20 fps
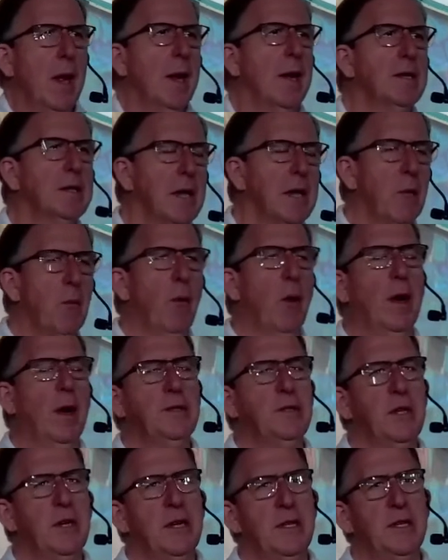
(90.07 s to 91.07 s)
Because I
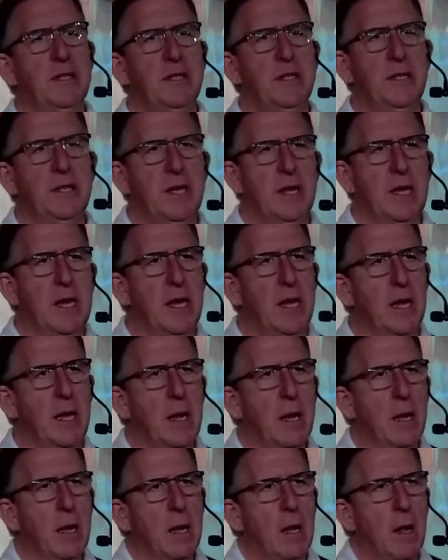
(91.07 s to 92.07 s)
want you to see
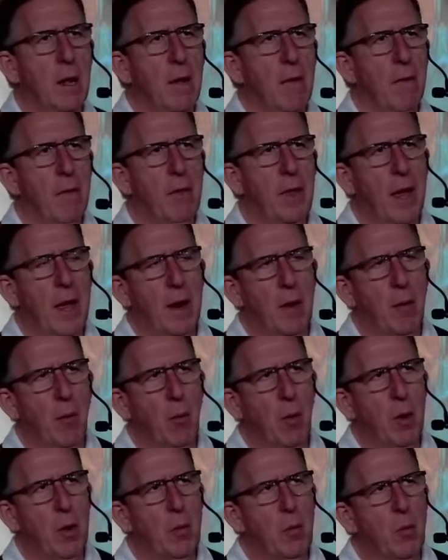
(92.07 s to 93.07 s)
that
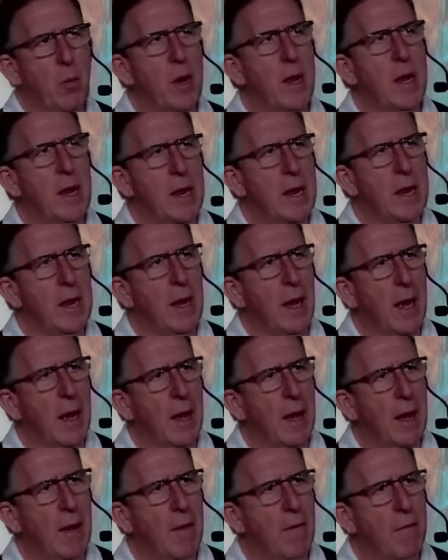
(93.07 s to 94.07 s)
when we
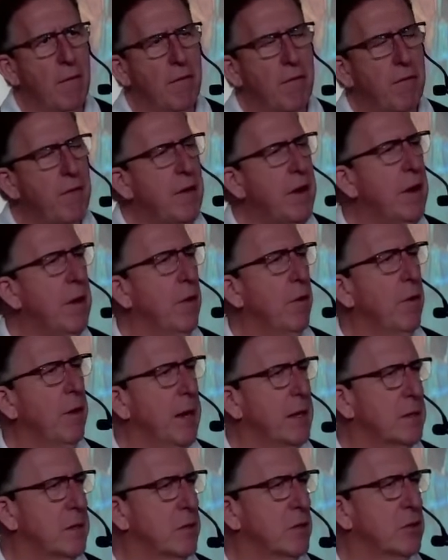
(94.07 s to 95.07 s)
feel
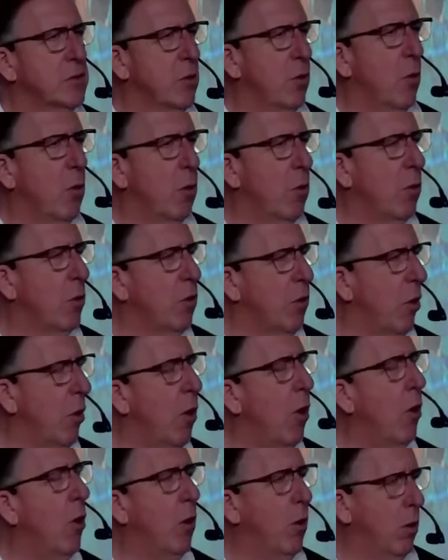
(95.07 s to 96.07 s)
that soul
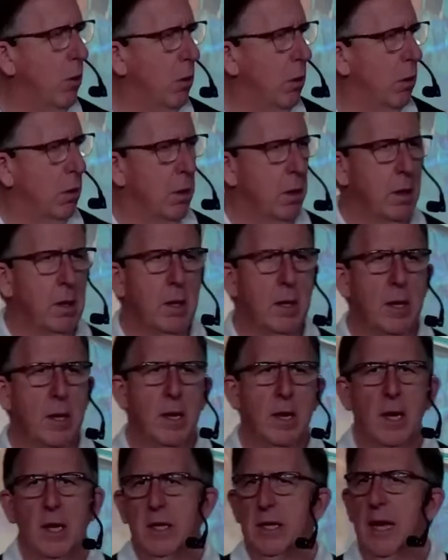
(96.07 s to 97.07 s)
call
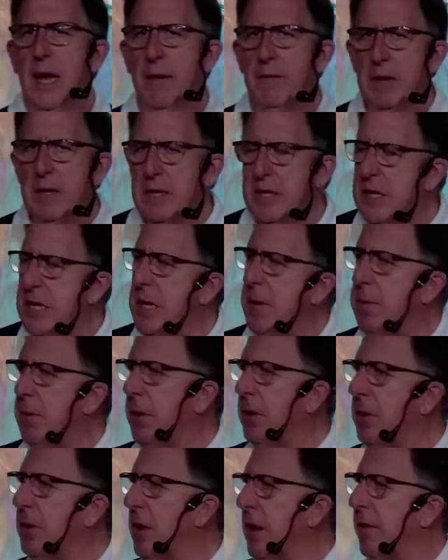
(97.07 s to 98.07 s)
to have a
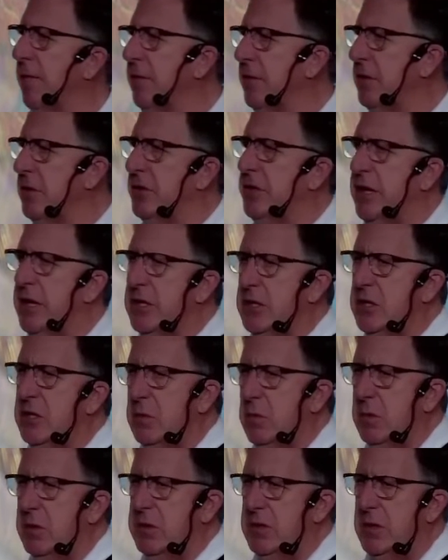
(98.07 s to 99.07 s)
deeper
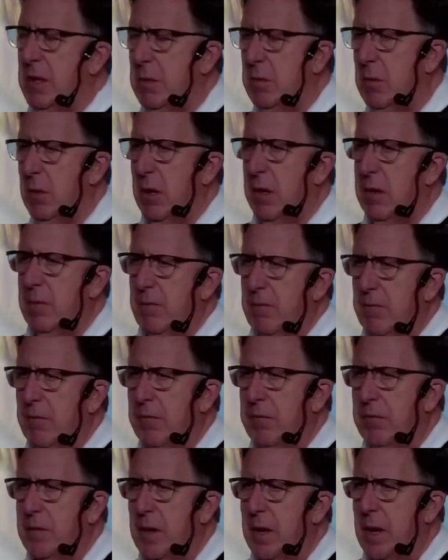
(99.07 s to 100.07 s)
conversation with someone,
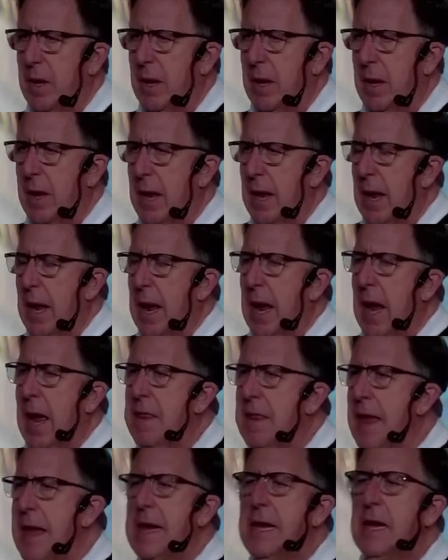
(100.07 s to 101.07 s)

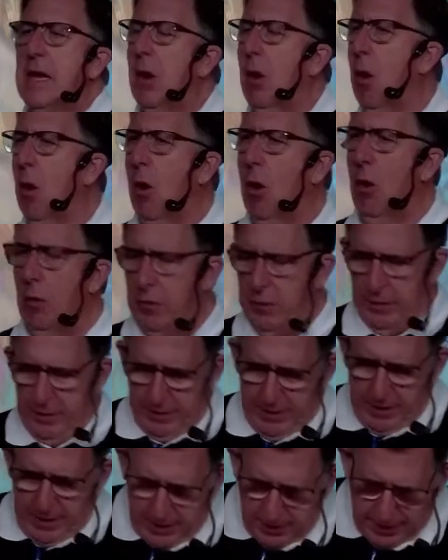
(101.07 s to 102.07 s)
and they can hold
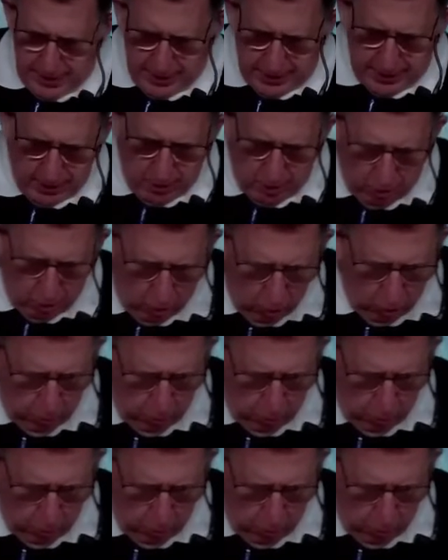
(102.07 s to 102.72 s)
it, they can